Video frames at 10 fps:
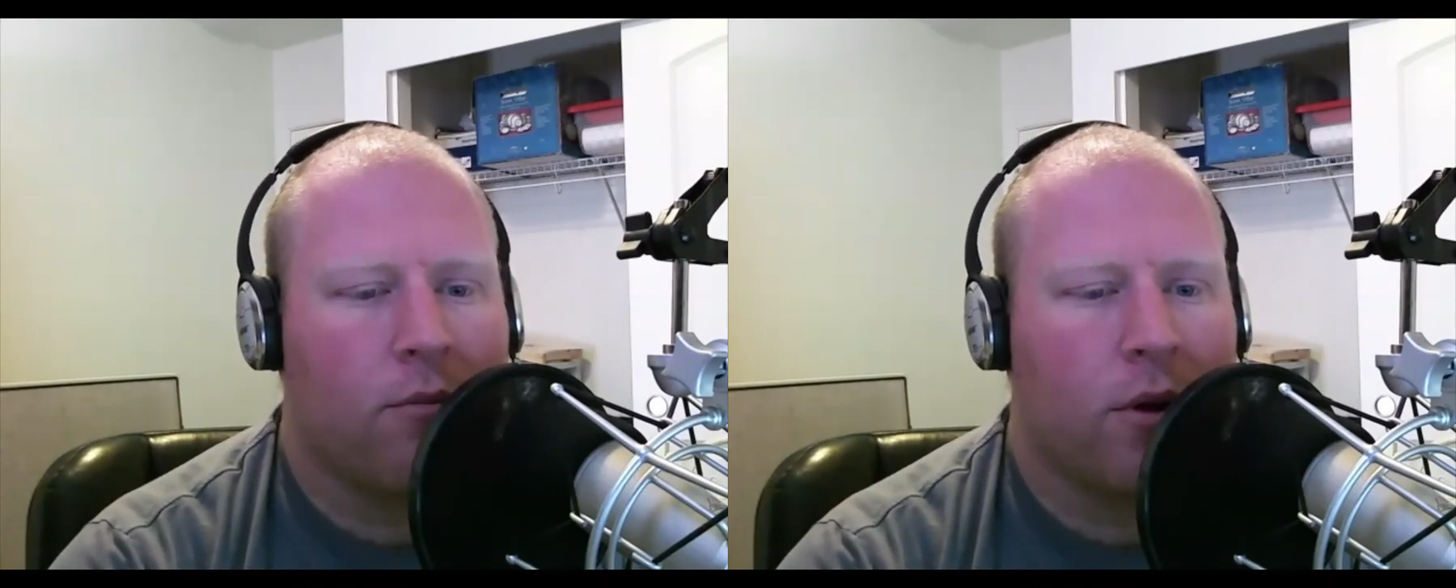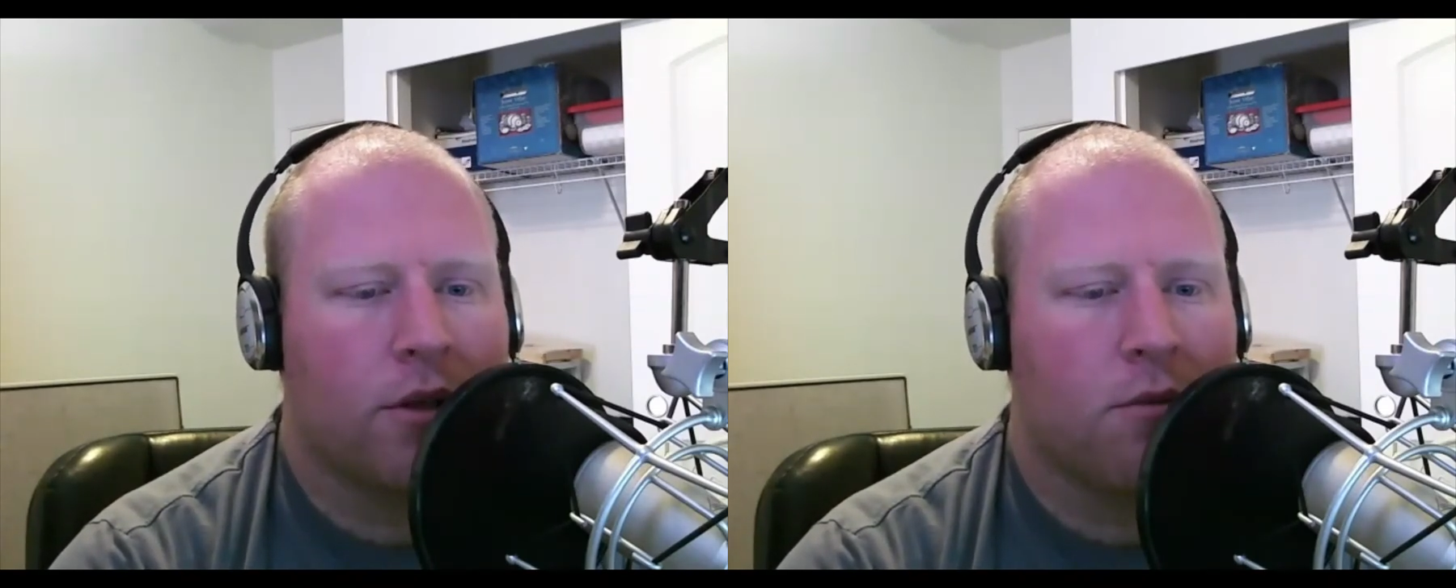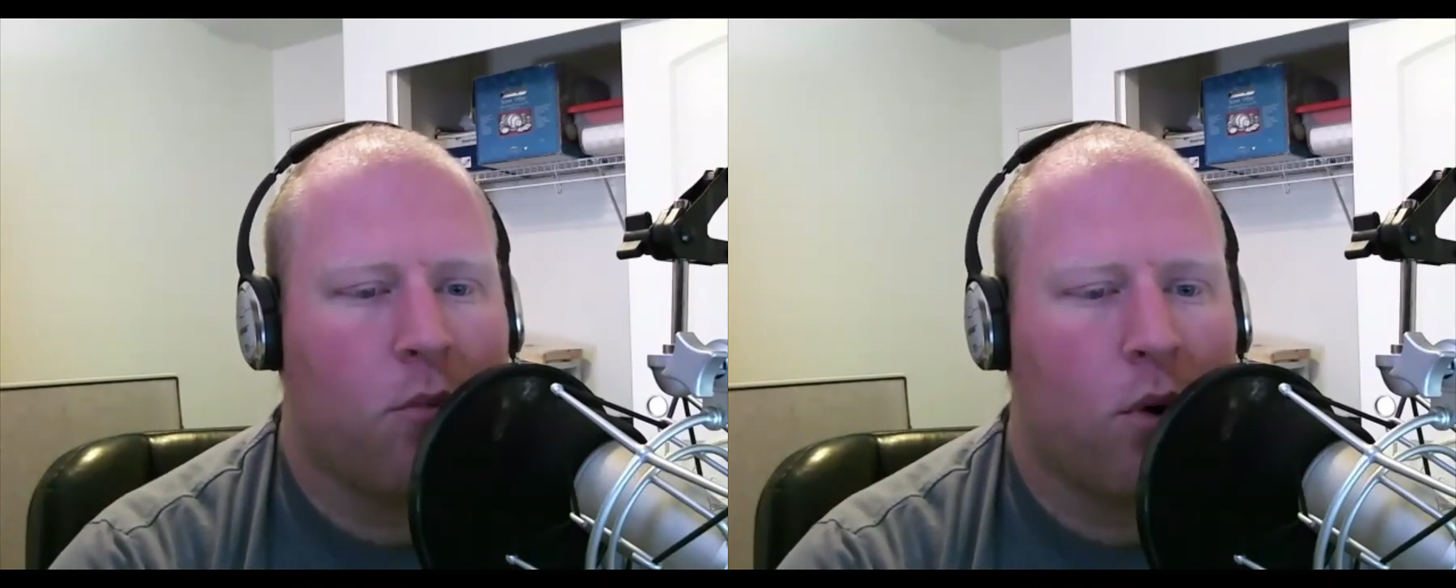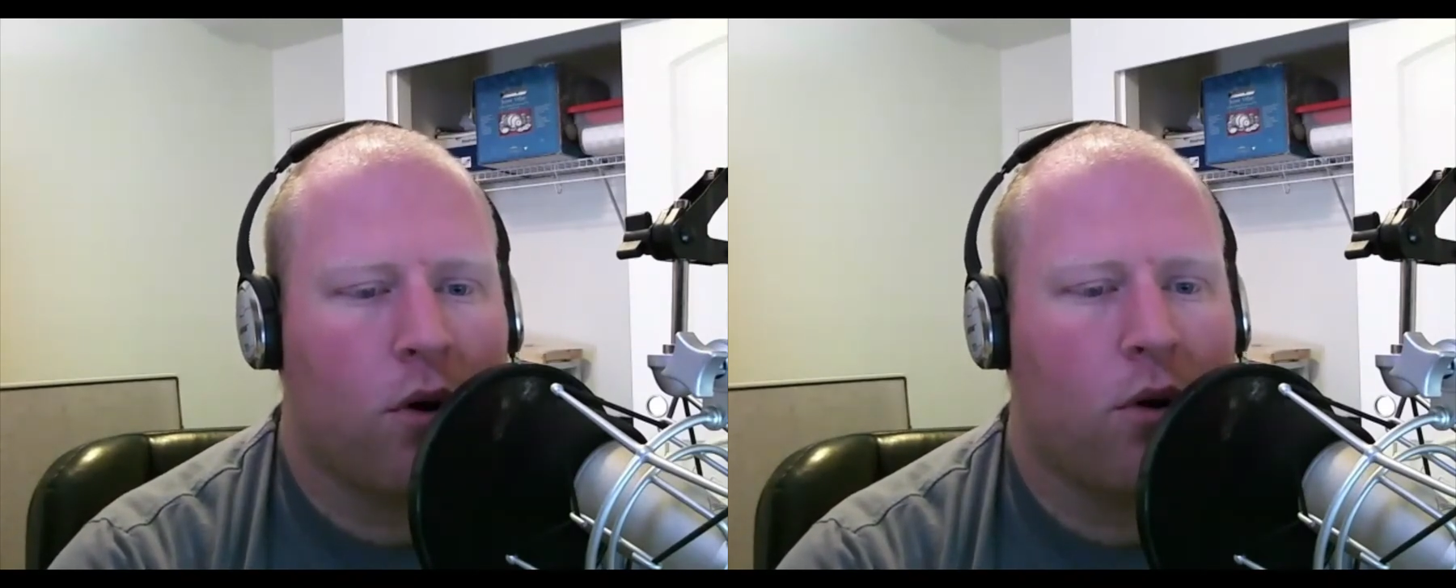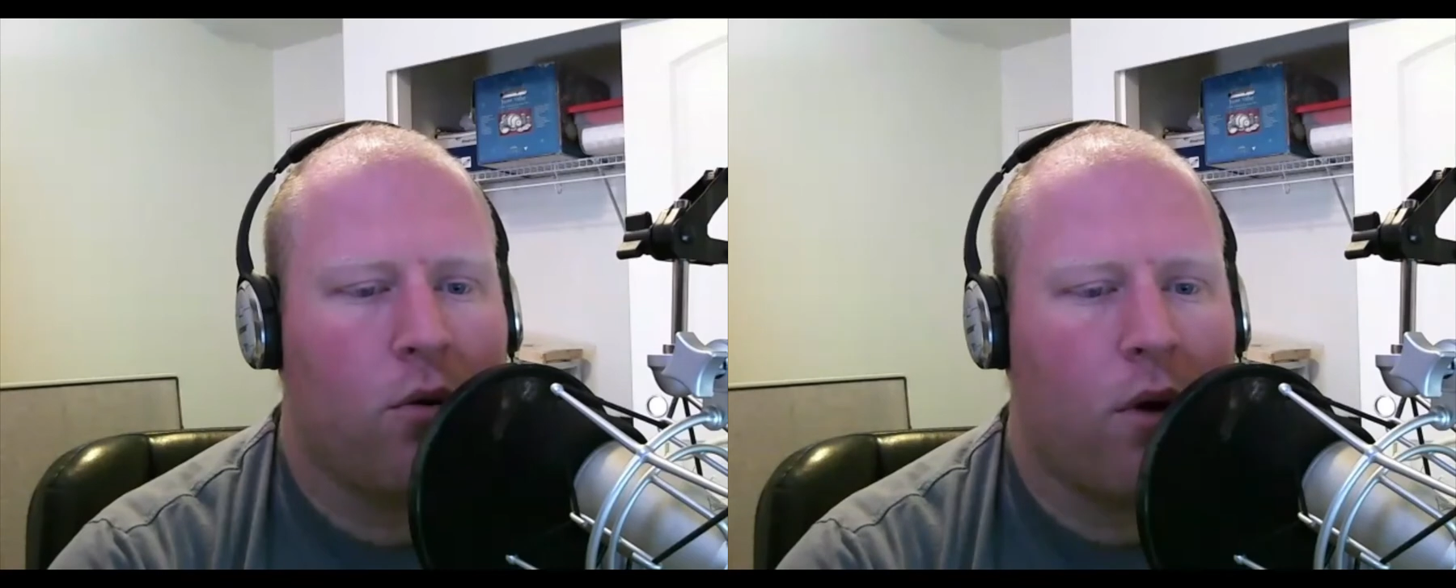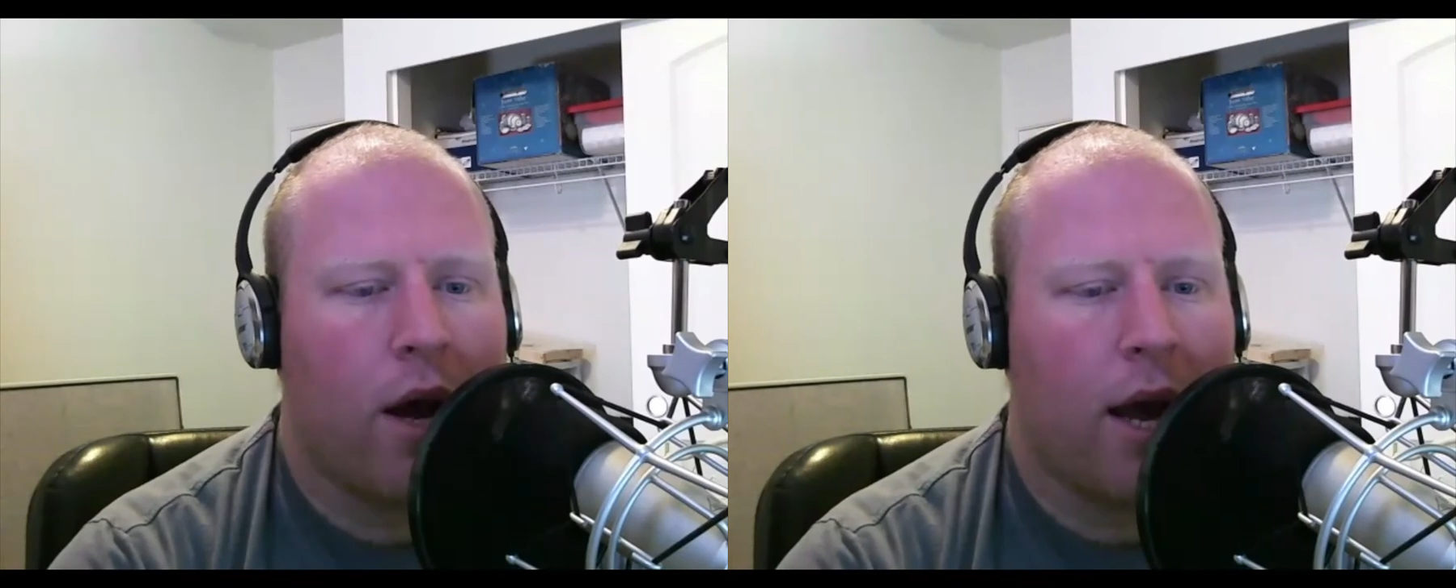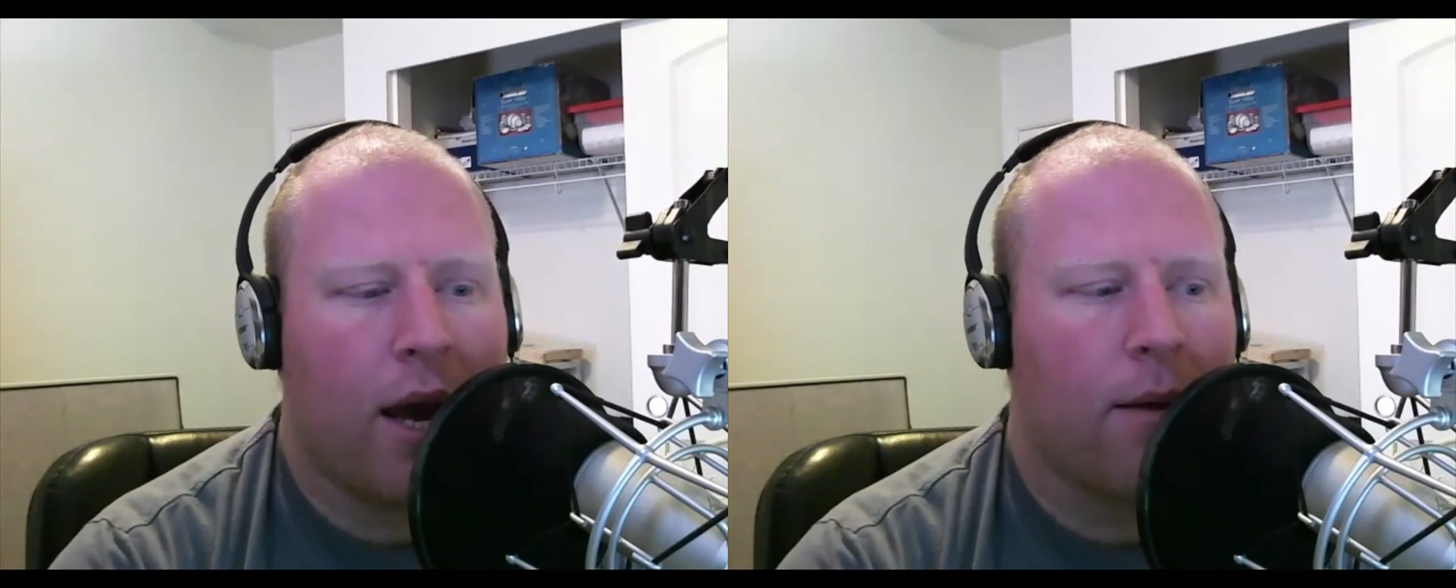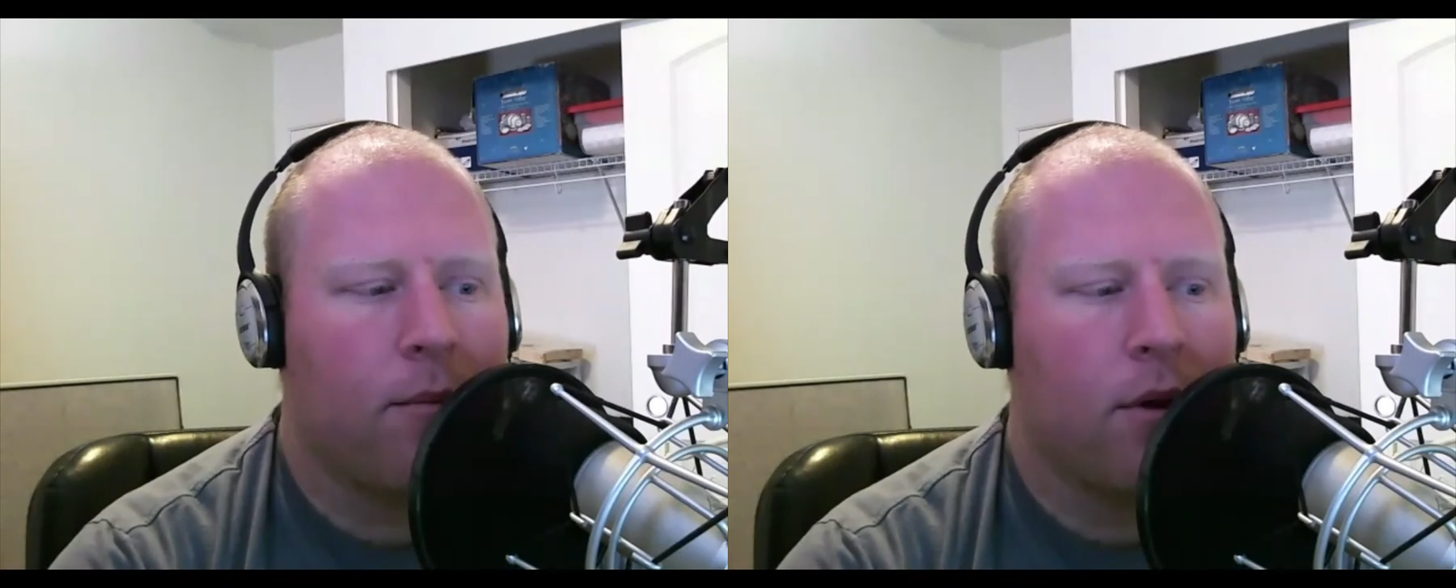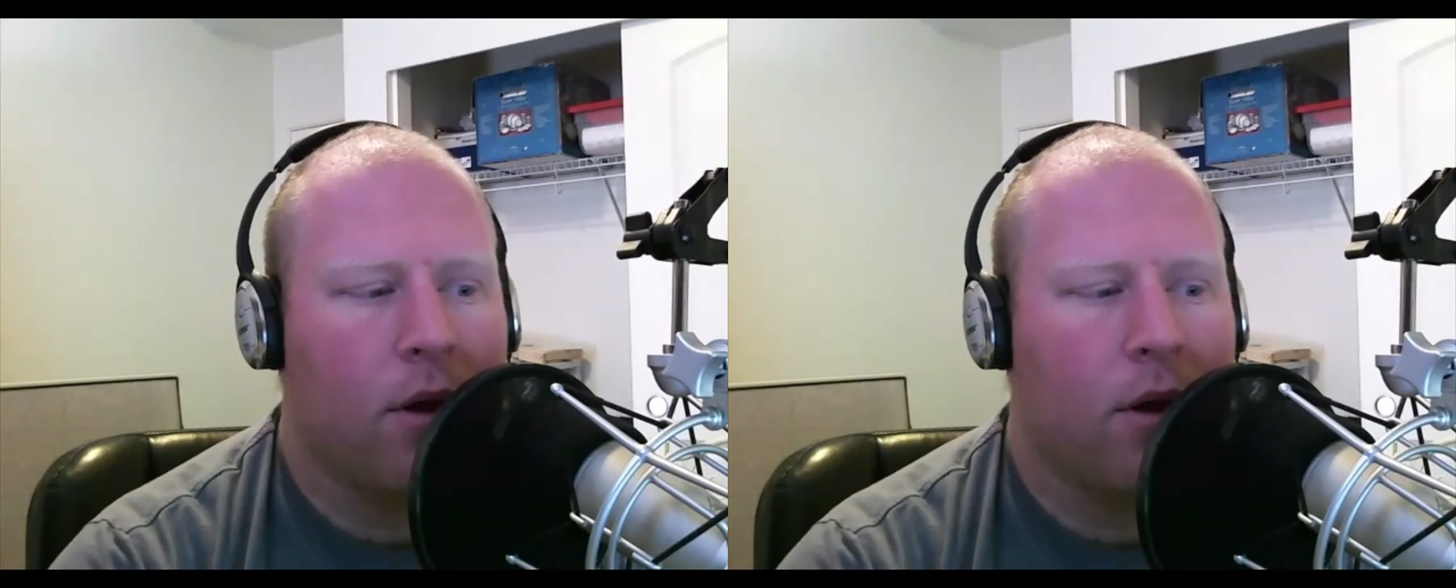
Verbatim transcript: but it's important who I am